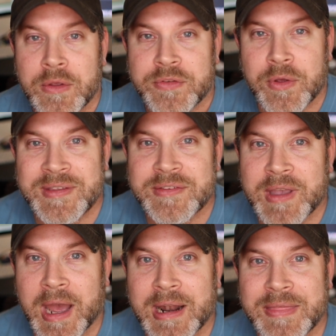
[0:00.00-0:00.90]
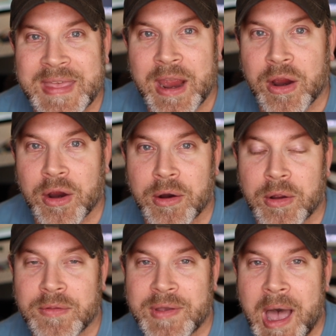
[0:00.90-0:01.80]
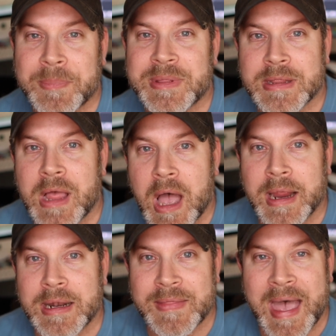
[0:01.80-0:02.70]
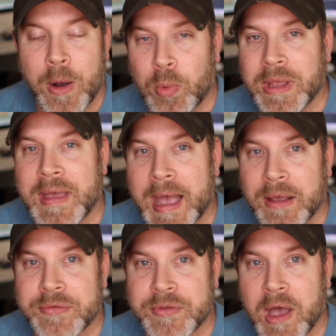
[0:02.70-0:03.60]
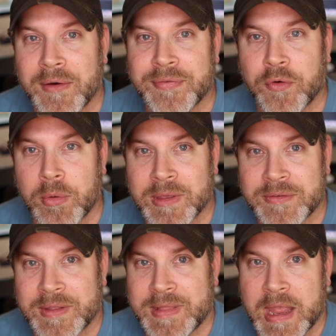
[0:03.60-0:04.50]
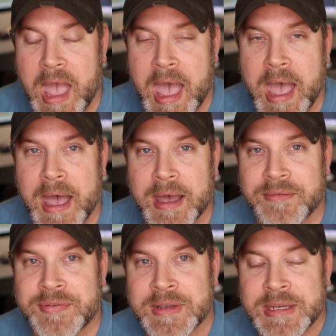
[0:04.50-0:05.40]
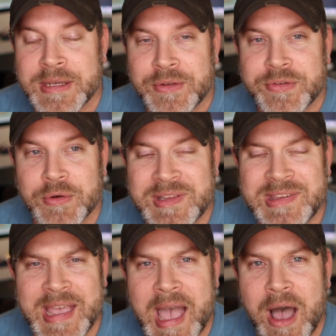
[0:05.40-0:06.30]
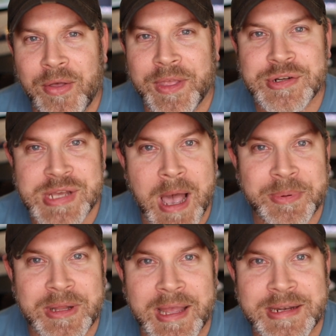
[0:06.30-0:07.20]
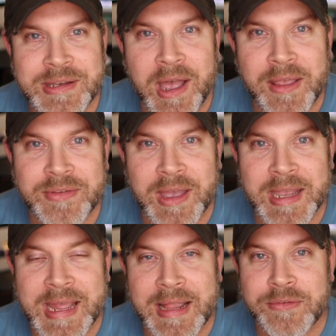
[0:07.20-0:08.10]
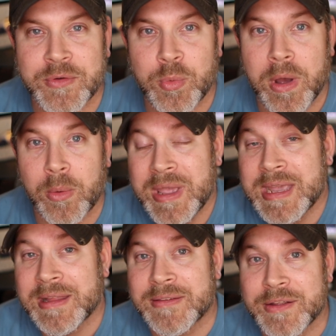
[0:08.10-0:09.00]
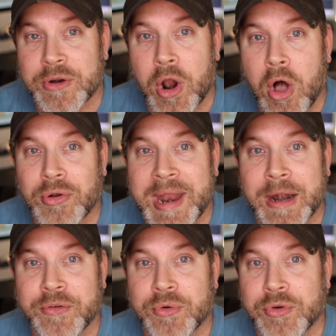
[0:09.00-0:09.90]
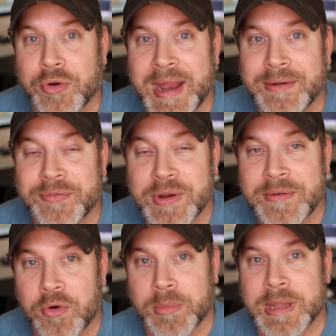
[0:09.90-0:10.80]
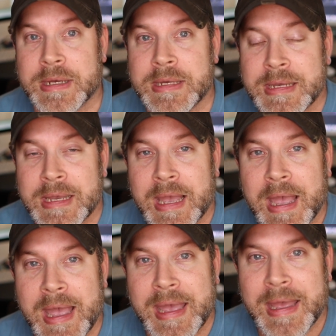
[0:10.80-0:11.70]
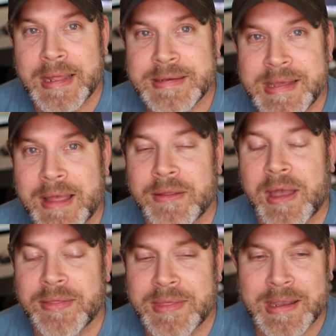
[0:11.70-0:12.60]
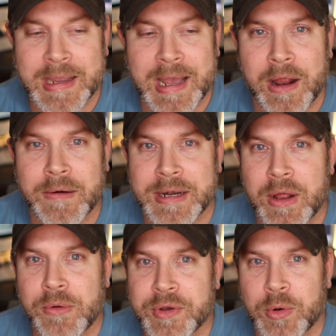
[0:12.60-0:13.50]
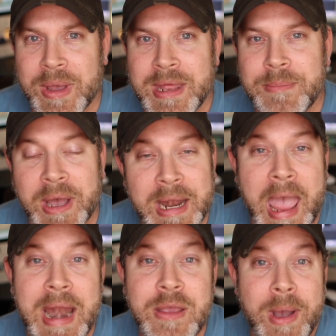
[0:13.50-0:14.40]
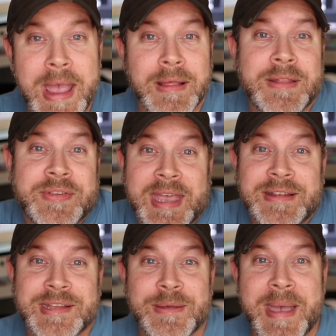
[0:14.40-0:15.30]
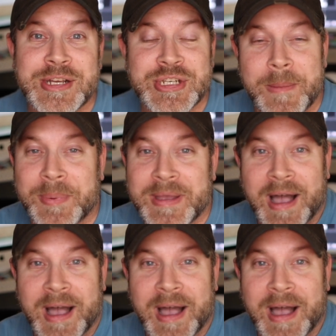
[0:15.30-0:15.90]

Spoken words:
So this is kind of their top of the line in that wheelhouse of formulas that they have. So let's see how their top of the line does against what we consider an all-natural grain-free formula. And yeah, I think I kind of already know who's going to win. But anyway, let's get to the mashup.